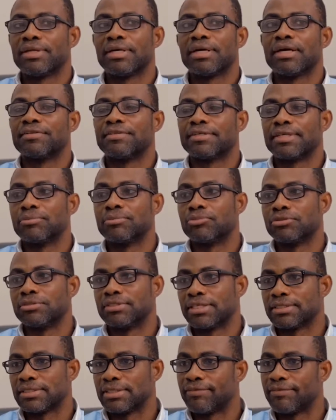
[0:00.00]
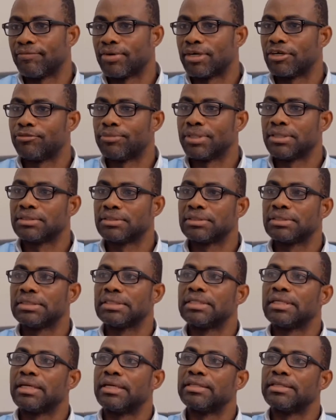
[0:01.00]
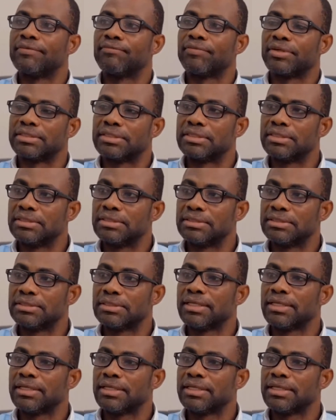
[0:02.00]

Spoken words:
how they can protect the environment and the facility